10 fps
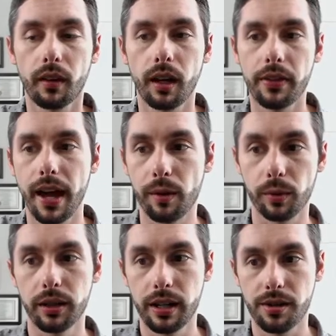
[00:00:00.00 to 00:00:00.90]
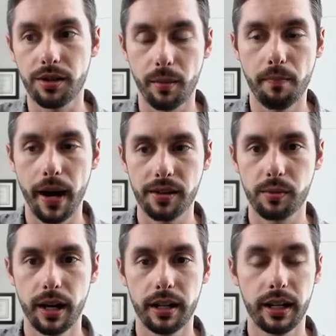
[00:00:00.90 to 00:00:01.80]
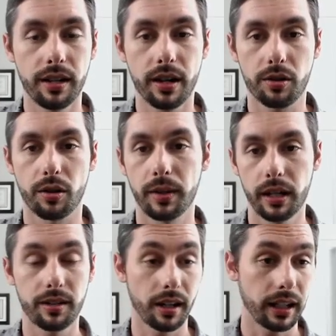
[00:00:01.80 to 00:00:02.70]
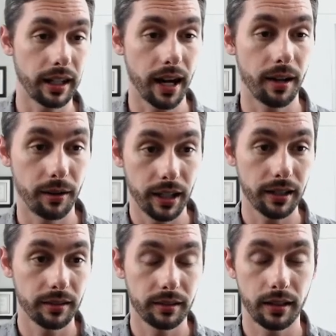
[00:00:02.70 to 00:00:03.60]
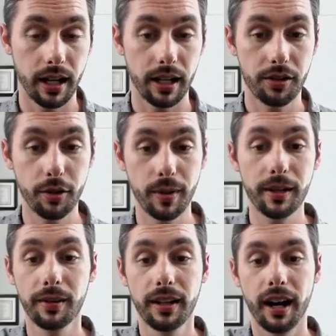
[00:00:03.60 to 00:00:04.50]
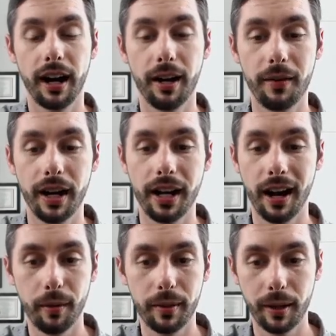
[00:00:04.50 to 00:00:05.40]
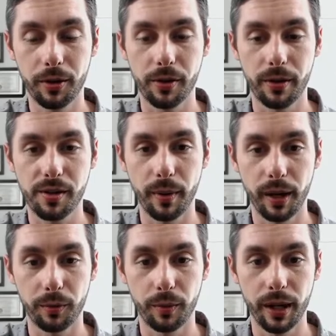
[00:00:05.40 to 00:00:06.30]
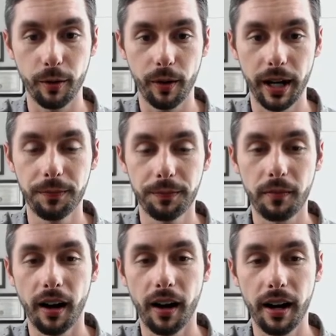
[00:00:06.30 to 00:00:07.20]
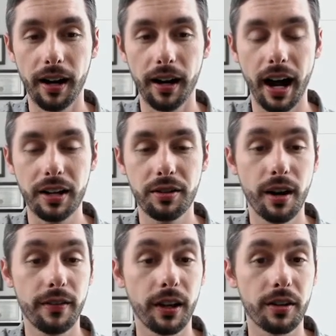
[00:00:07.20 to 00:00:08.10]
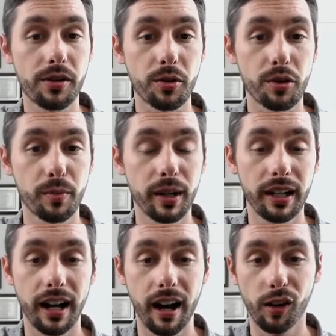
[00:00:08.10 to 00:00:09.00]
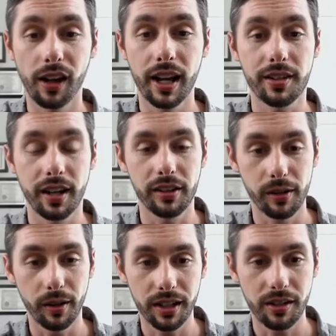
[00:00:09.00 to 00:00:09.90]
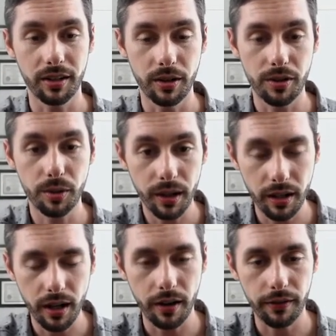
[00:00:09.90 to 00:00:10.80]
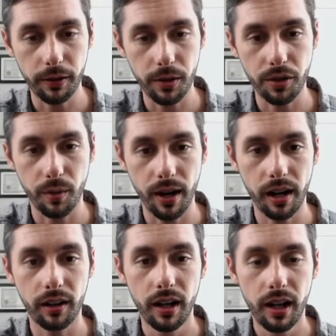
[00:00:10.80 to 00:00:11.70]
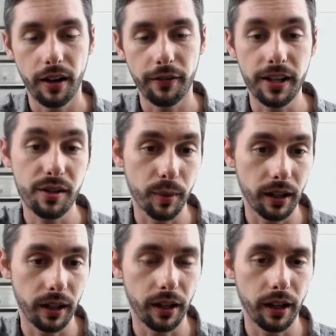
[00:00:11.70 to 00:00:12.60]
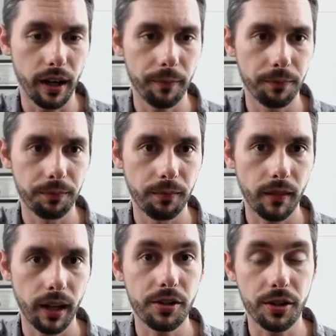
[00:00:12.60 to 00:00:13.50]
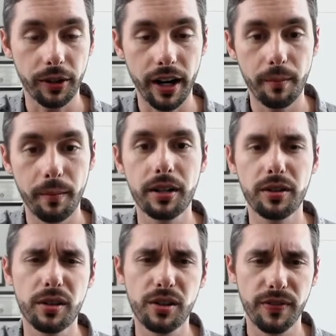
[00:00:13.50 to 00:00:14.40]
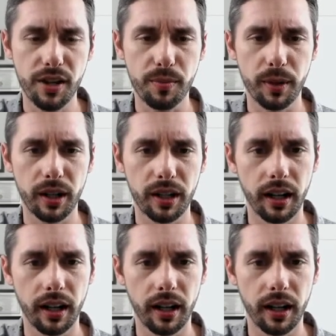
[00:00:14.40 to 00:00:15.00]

that really is the best way to get in touch with me, because I get that right to me, and I'll be able to respond right away. I do have other social media outlets. I do like to use Twitter every once in a while, Facebook or Instagram. I do use Facebook,